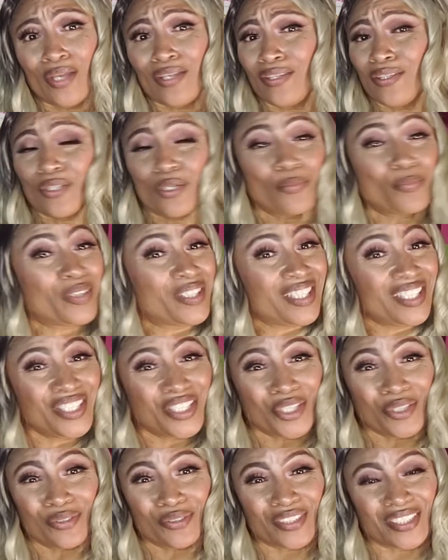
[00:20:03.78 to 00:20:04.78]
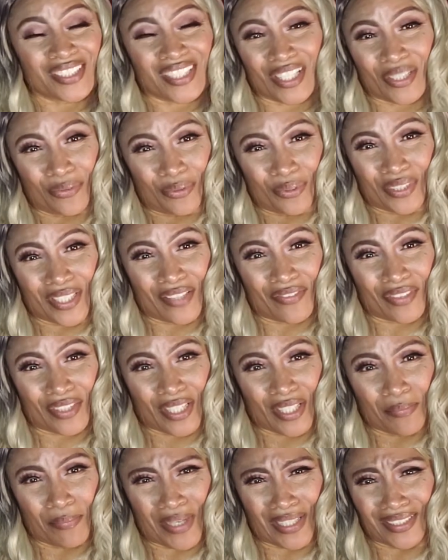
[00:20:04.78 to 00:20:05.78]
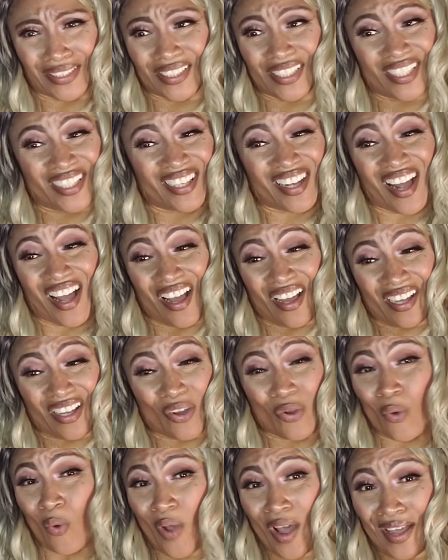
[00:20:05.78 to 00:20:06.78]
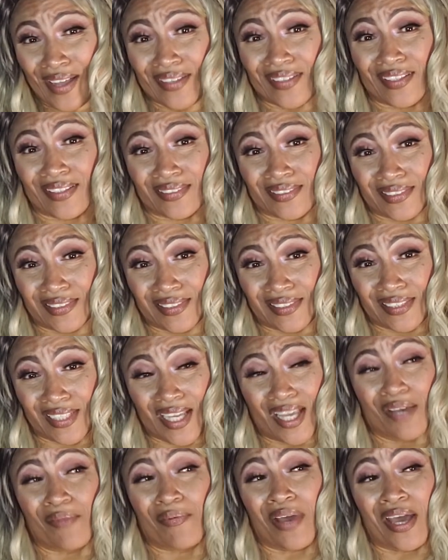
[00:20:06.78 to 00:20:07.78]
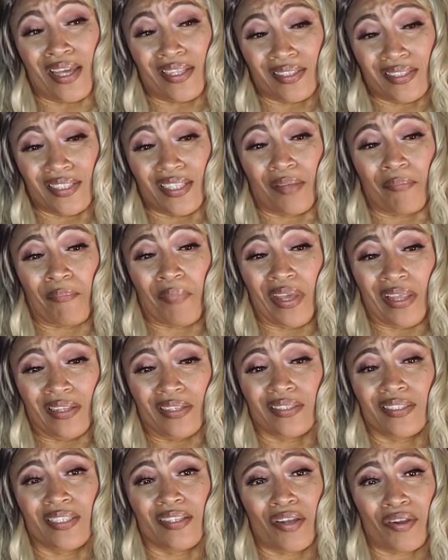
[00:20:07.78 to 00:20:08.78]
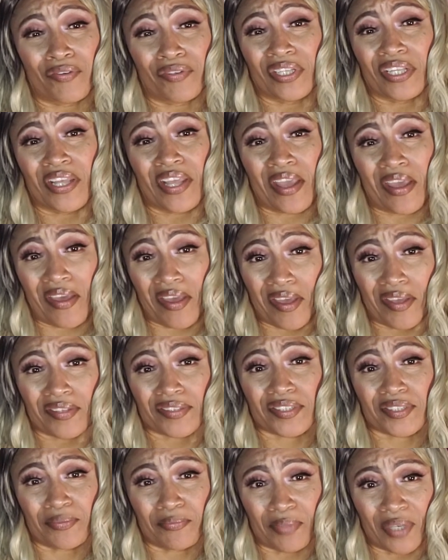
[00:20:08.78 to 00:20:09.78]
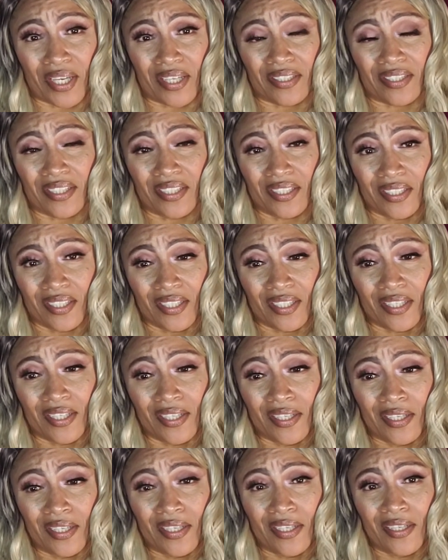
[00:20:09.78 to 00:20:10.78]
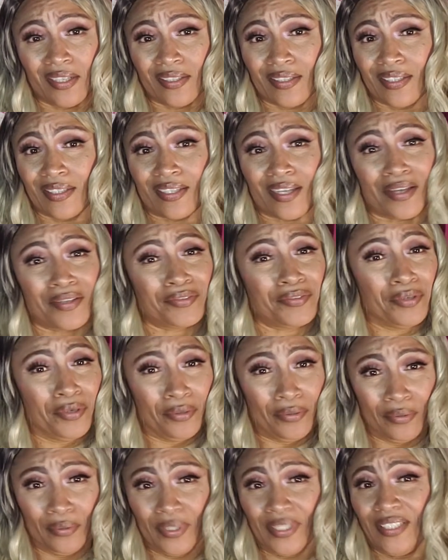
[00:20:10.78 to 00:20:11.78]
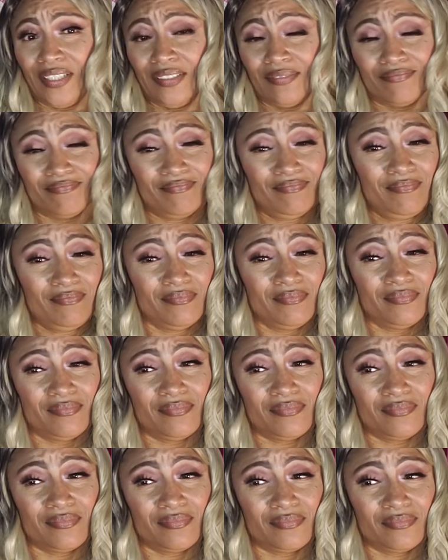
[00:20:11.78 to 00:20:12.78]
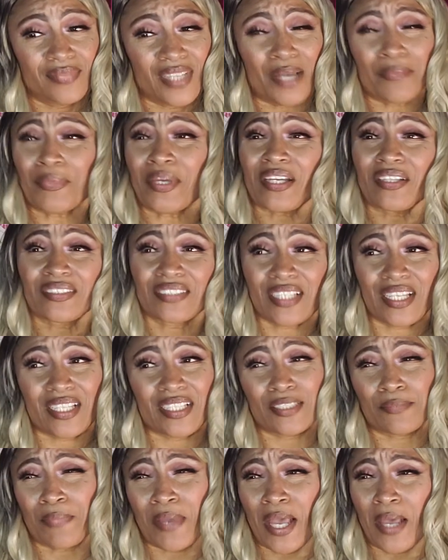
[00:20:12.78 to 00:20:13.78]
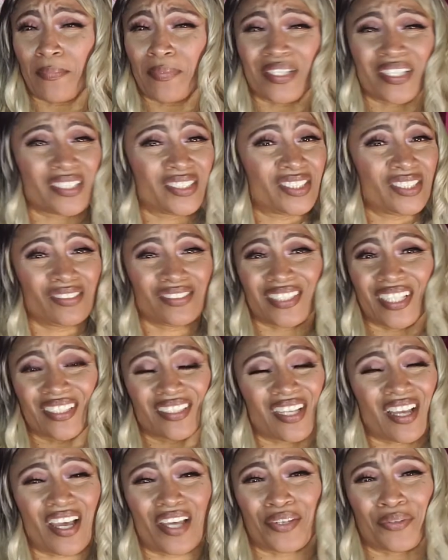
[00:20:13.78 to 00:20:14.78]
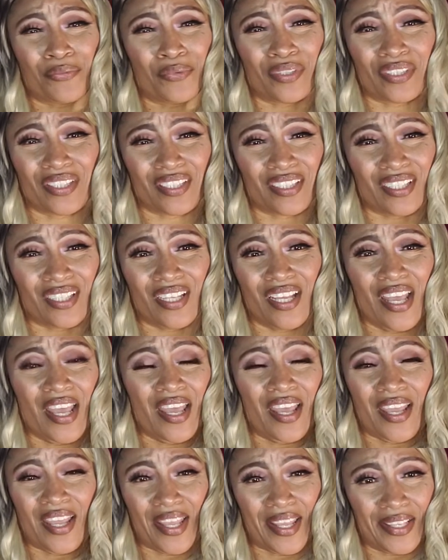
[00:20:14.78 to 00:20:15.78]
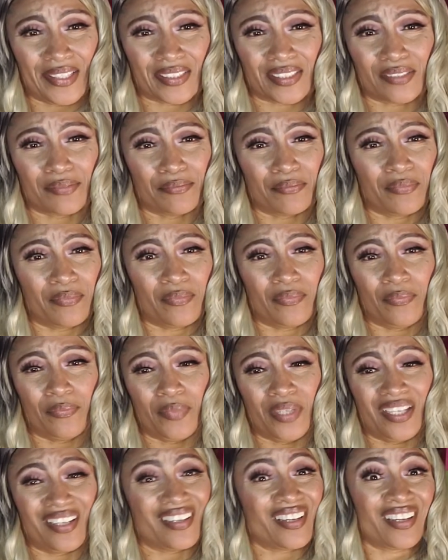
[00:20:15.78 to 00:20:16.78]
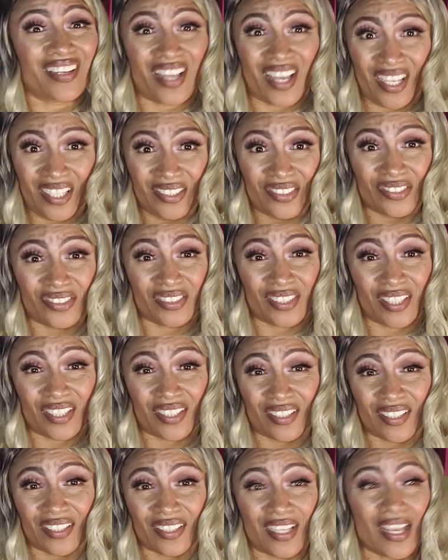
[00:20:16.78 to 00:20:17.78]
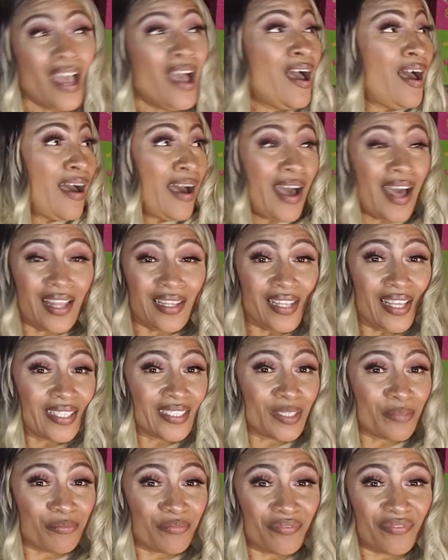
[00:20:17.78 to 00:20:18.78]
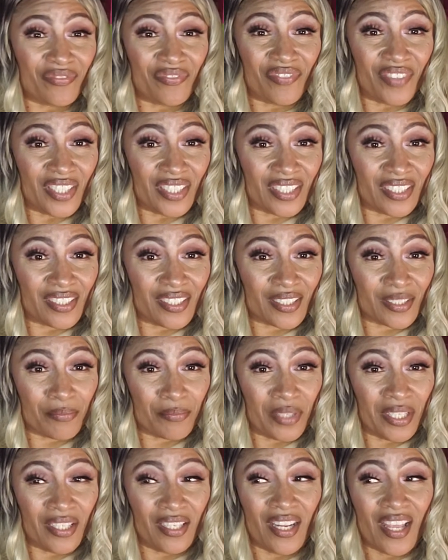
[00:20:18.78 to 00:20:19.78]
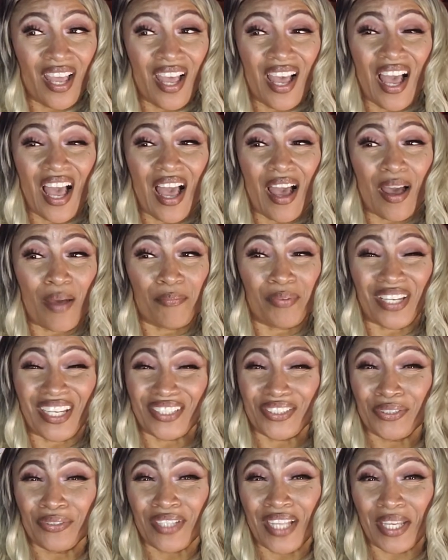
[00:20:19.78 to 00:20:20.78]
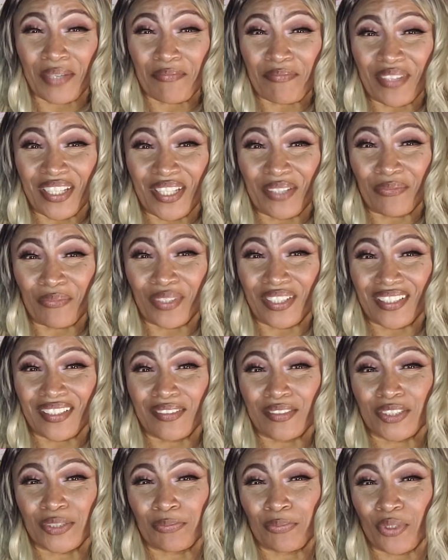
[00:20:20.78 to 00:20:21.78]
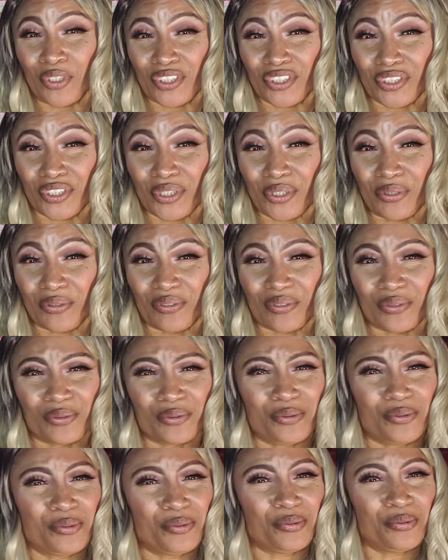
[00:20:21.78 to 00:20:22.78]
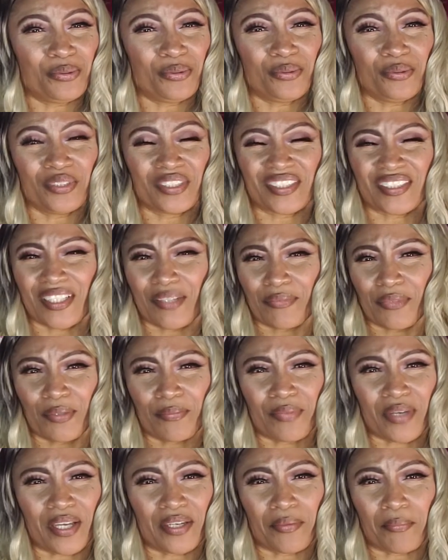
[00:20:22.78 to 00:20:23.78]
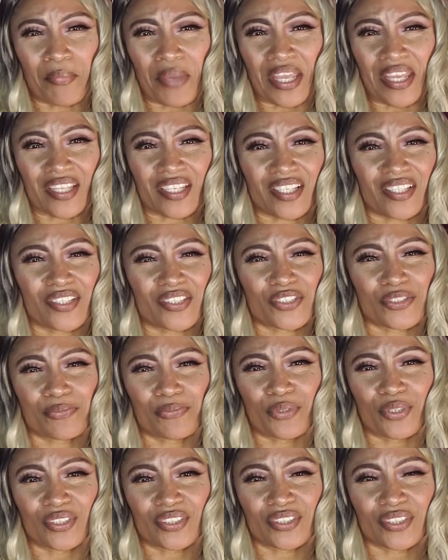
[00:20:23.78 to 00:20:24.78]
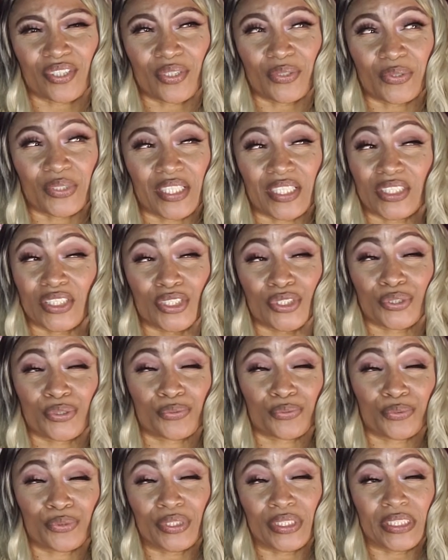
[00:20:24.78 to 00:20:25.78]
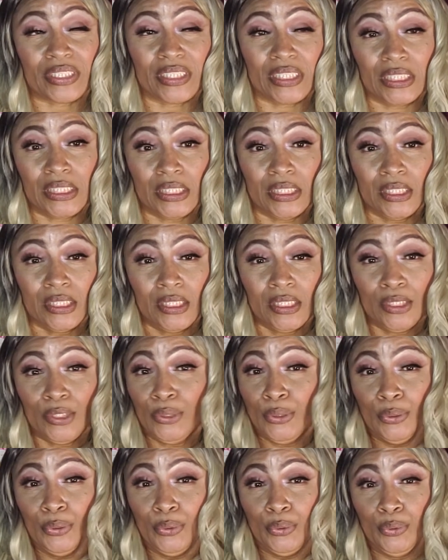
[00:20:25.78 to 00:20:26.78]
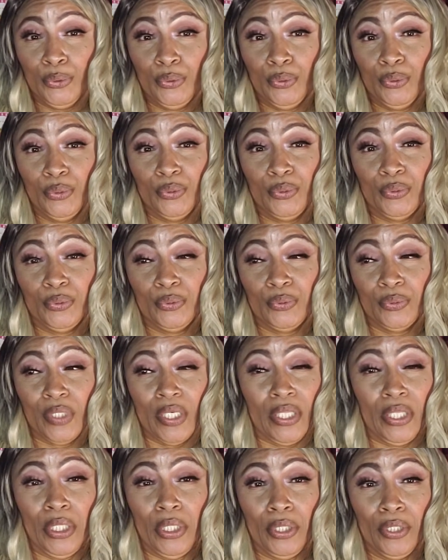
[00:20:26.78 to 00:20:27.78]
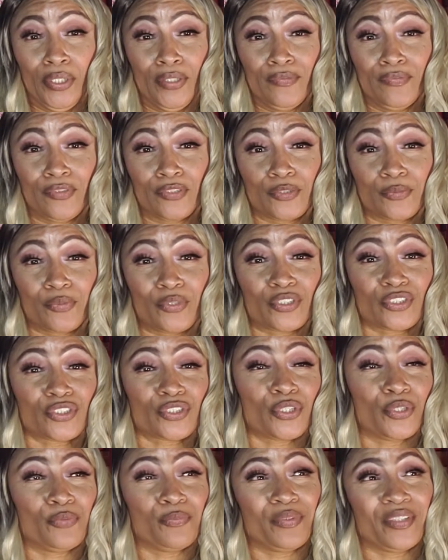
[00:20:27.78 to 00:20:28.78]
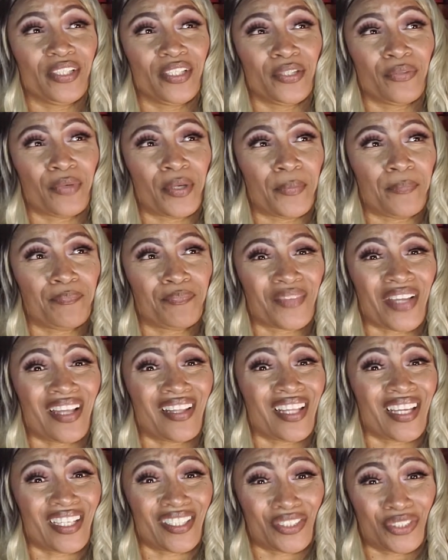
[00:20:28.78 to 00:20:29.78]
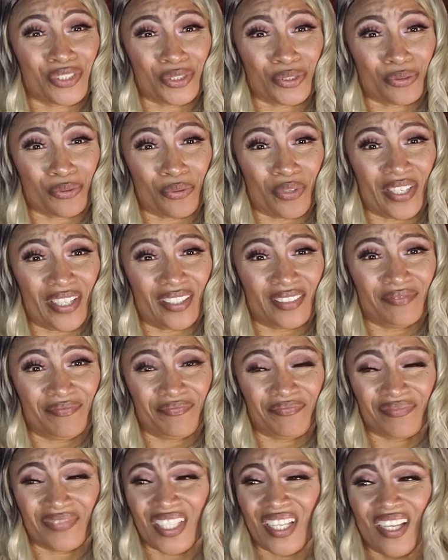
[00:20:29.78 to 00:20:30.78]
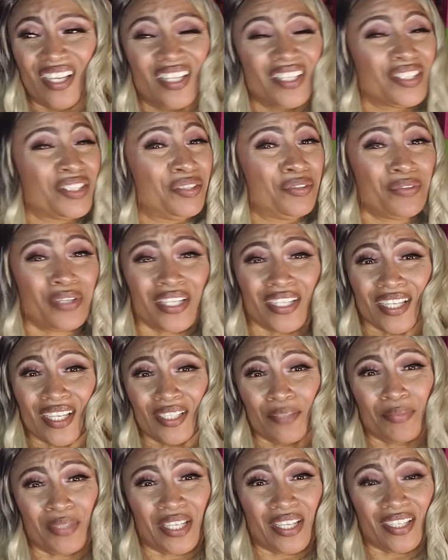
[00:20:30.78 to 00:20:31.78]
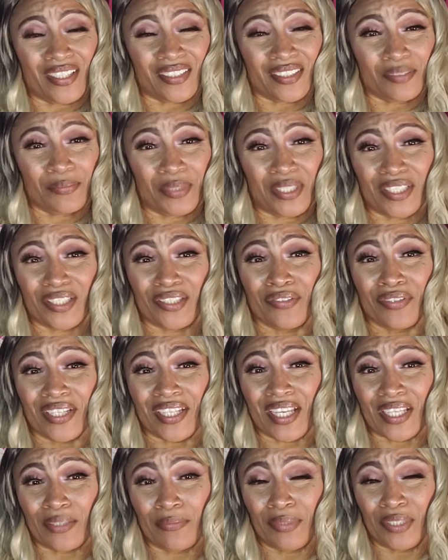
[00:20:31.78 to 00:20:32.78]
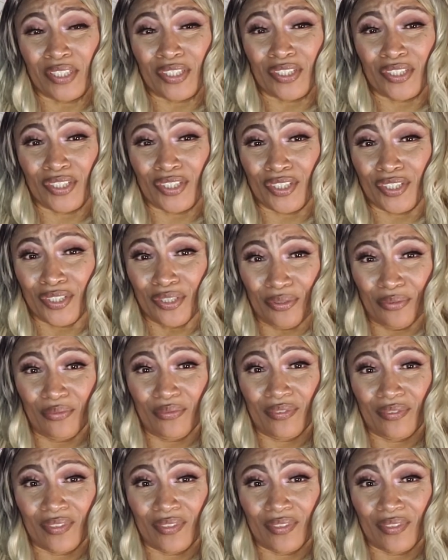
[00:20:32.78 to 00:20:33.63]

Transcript: But he knows that they will never get back together. Quiet as it's kept, I think Melody already has somebody. And I know I'm not going to say he's bad because she's like, "No, I don't want any handsome men." And I understand that. I like the funny looking men. But I do like men with a sports coat. Ooh, it's something about a man in a sports coat that just really, ooh, I love a sports coat. But anyway, I like a square. You ain't got to be handsome, honey. You ain't got to be cute.